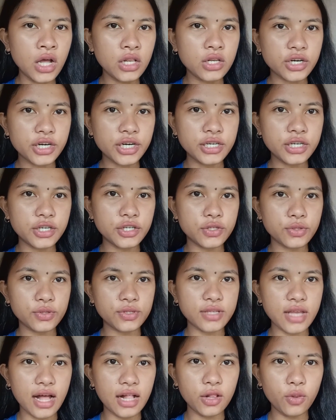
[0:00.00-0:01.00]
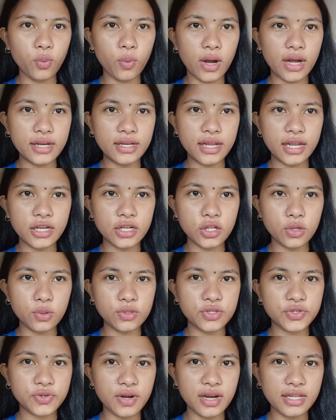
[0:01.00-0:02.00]
Learners whose L1
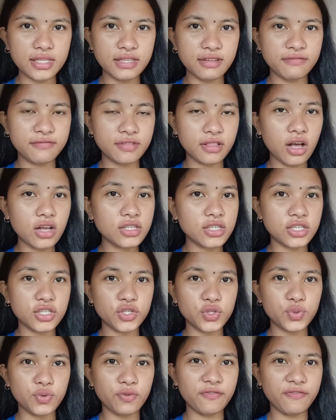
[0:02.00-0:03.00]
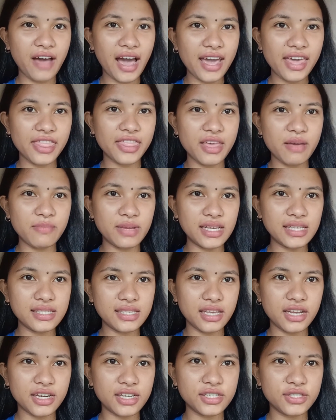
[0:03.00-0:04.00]
includes relative clauses find them
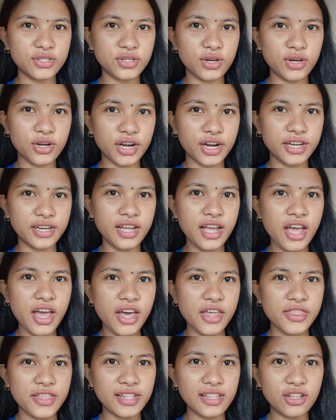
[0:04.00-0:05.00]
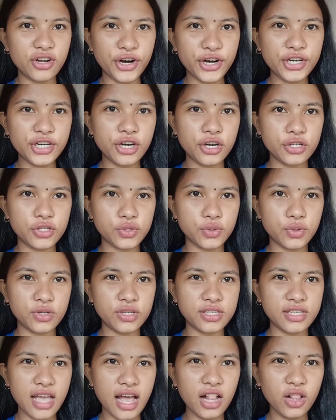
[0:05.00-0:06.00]
easier to learn than learners
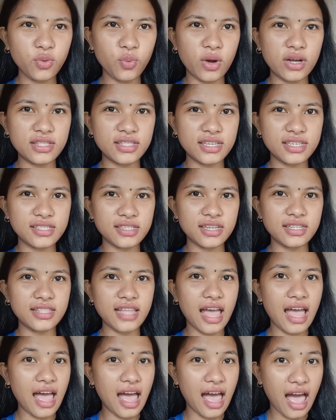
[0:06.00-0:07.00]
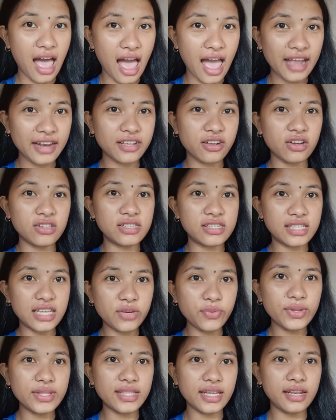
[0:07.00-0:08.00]
whose L1 does not, and
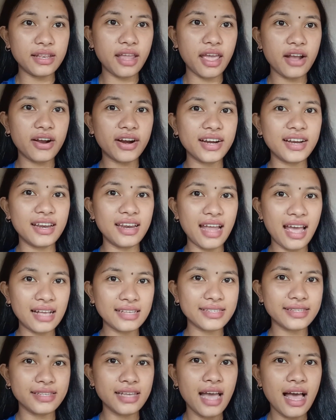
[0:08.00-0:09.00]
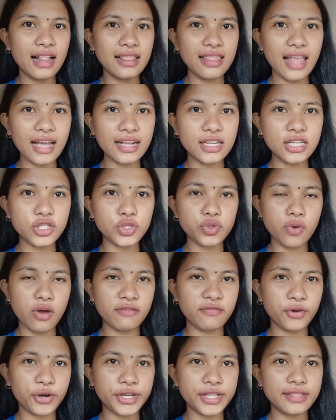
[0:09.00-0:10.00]
consequently they are less likely to
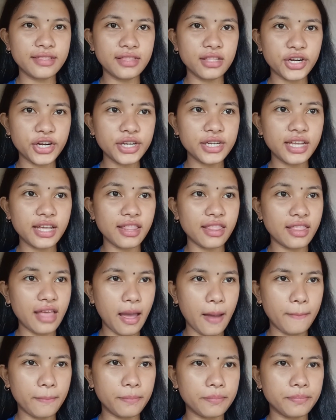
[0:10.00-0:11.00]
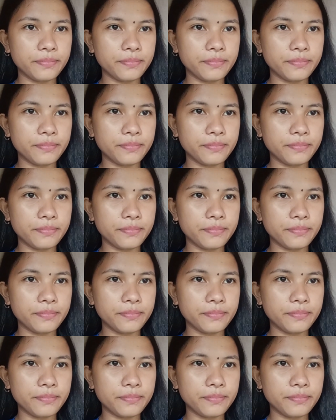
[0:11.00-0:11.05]
avoid learning them.